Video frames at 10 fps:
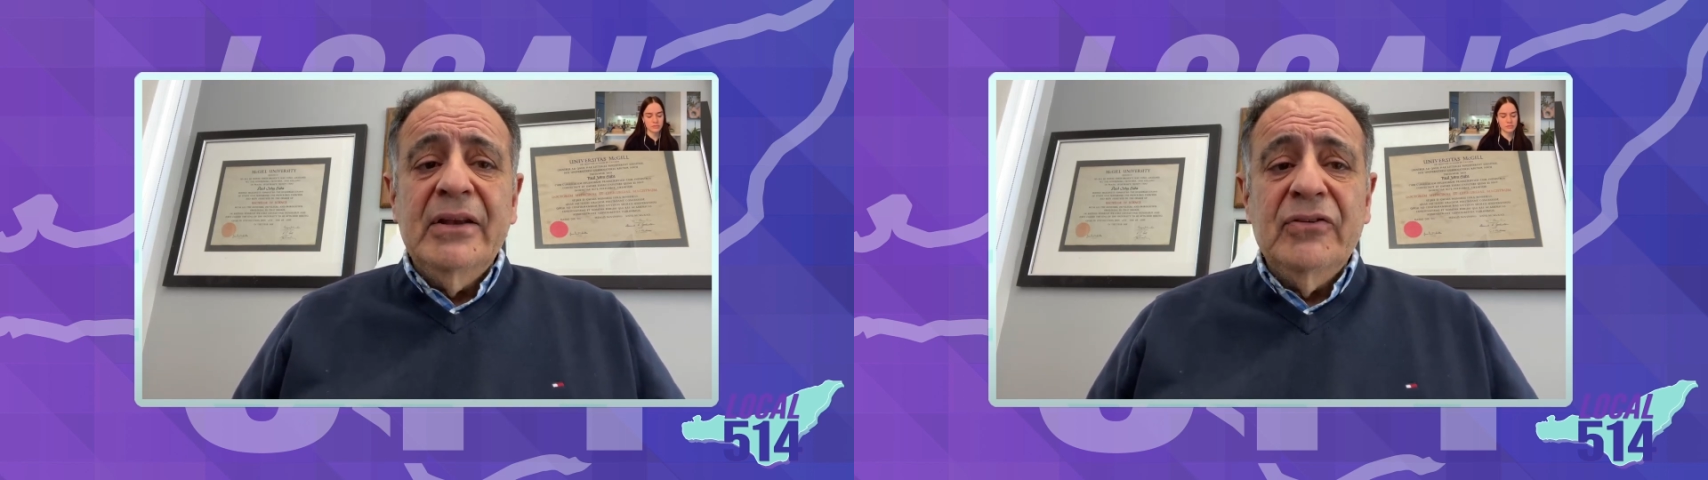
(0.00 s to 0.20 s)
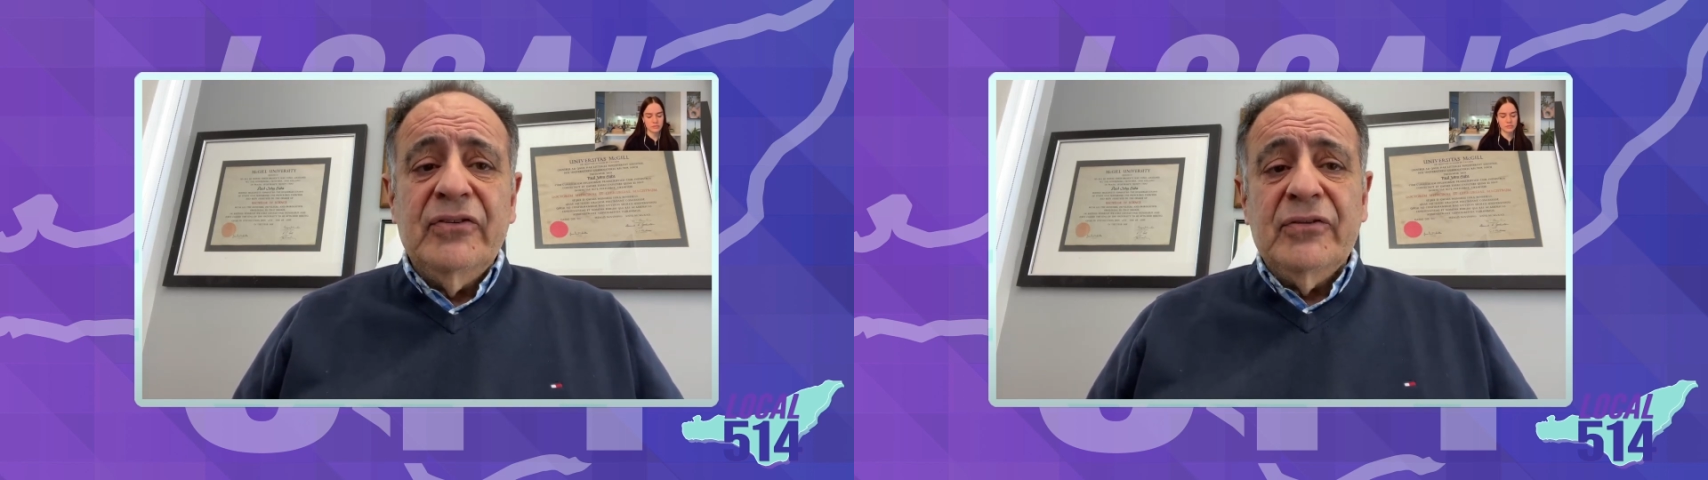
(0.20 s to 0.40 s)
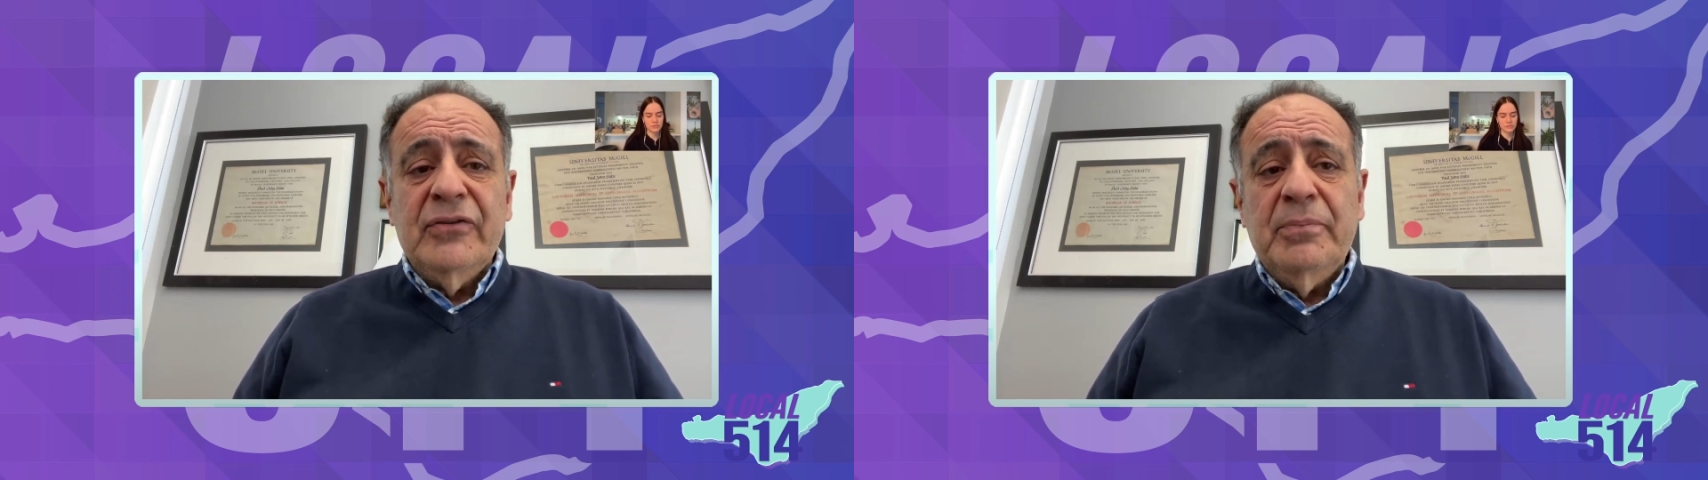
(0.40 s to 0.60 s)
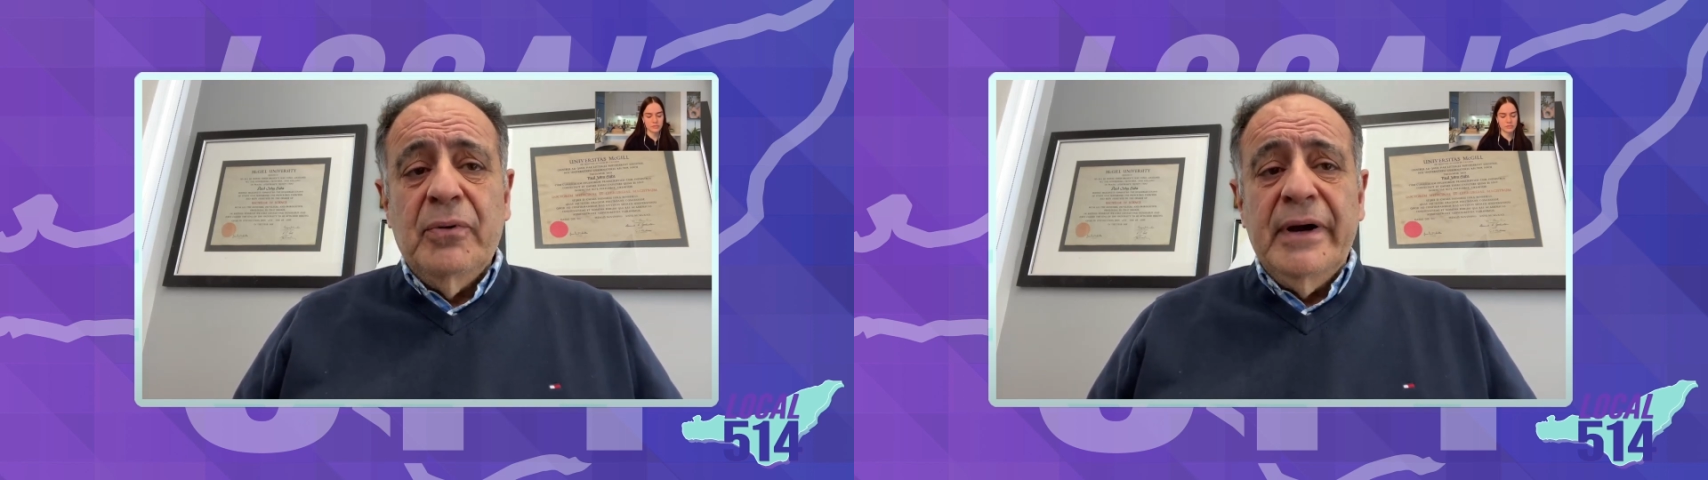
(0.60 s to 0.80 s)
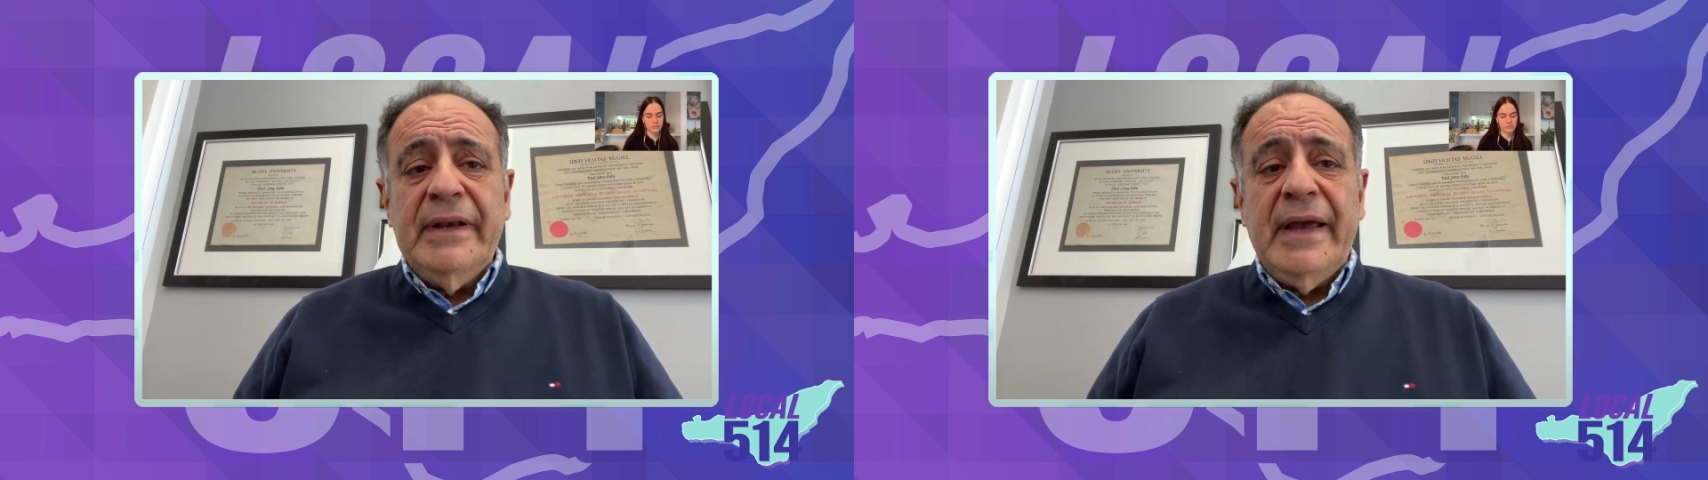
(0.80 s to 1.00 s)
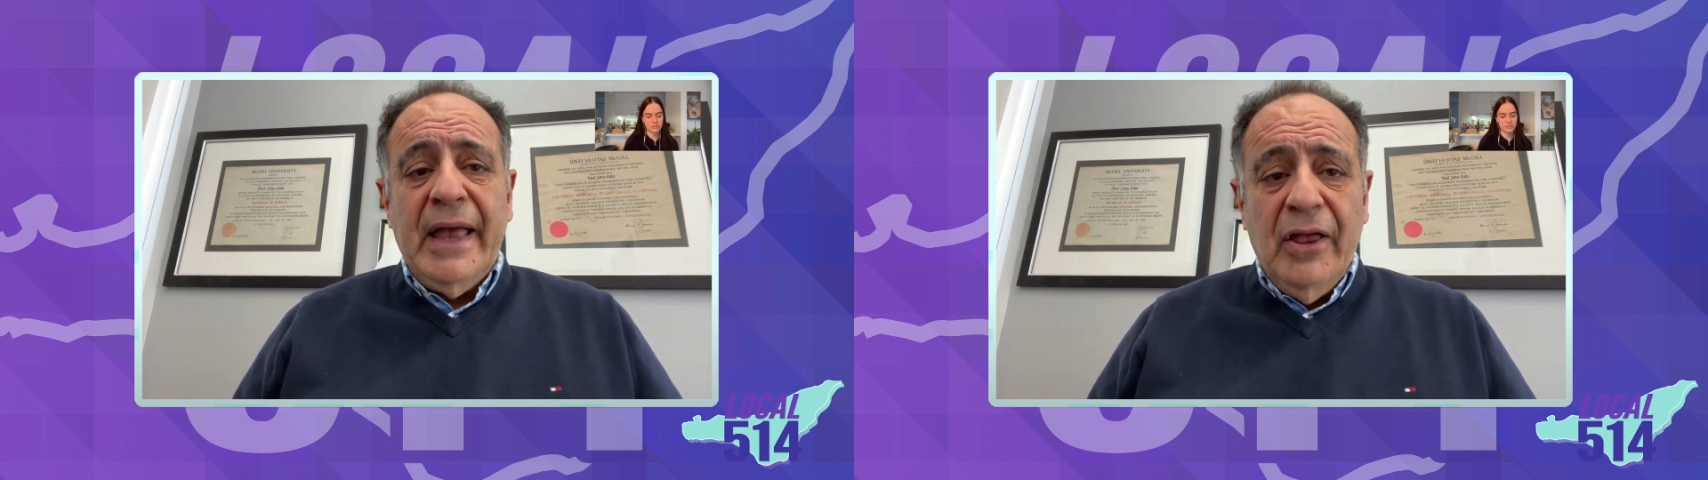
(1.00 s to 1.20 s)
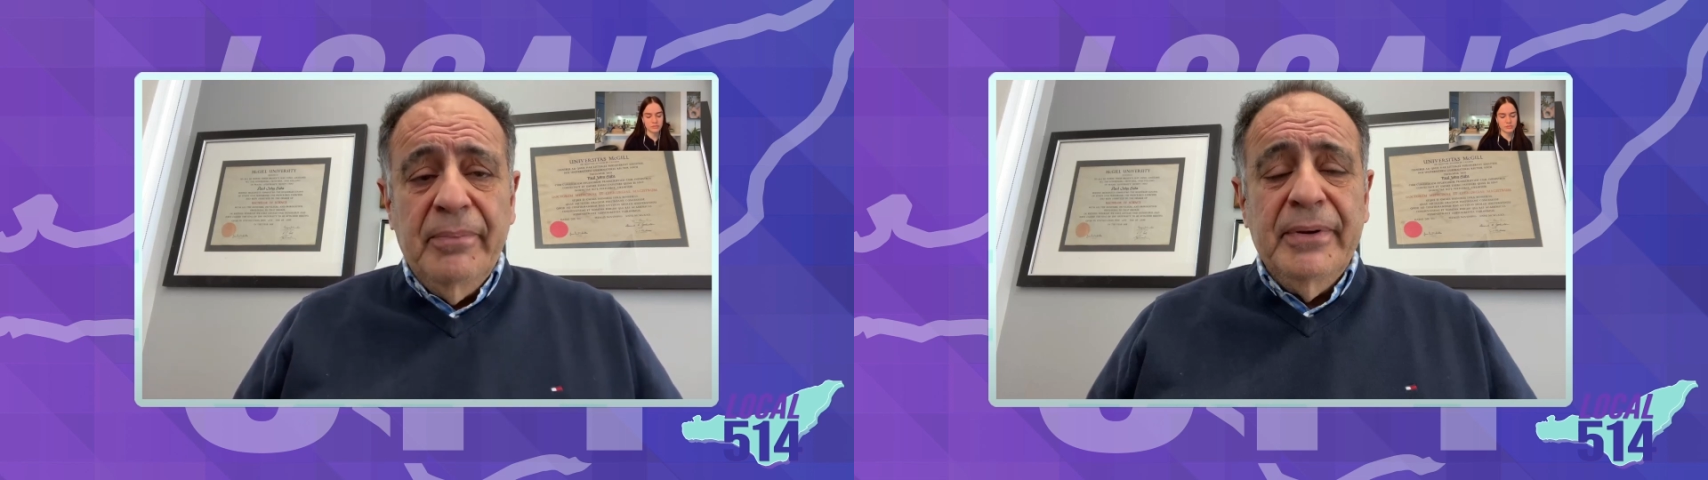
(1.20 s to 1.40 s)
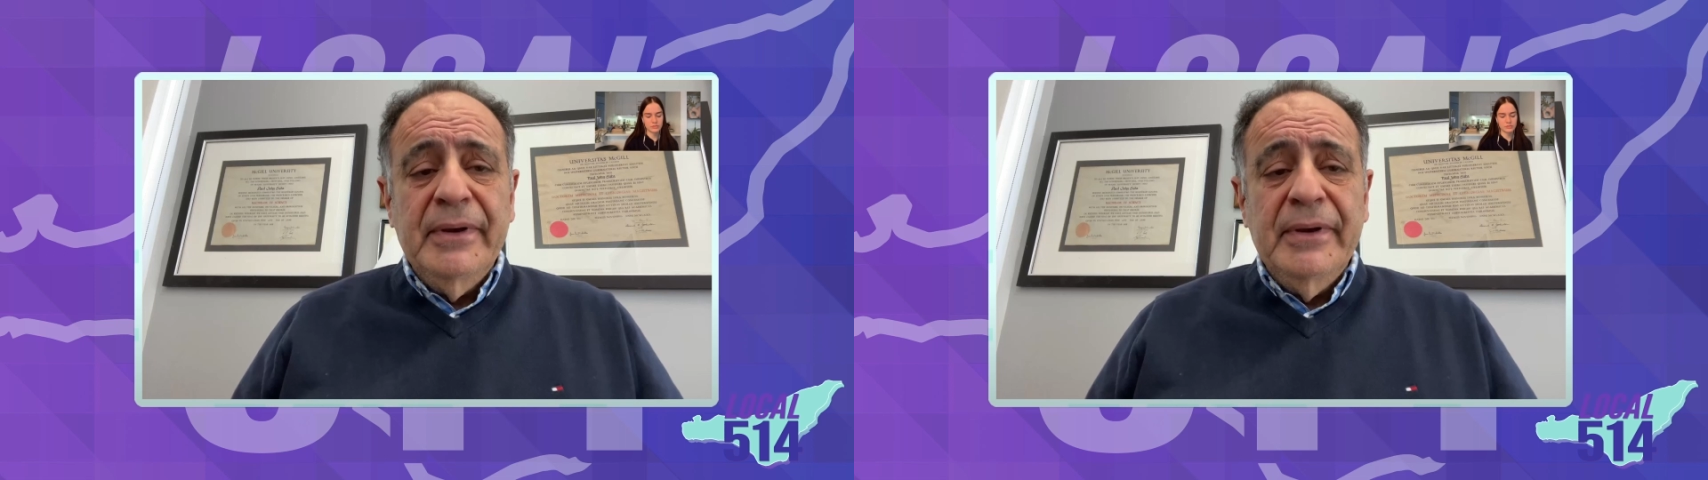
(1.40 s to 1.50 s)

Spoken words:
to a certain point, help.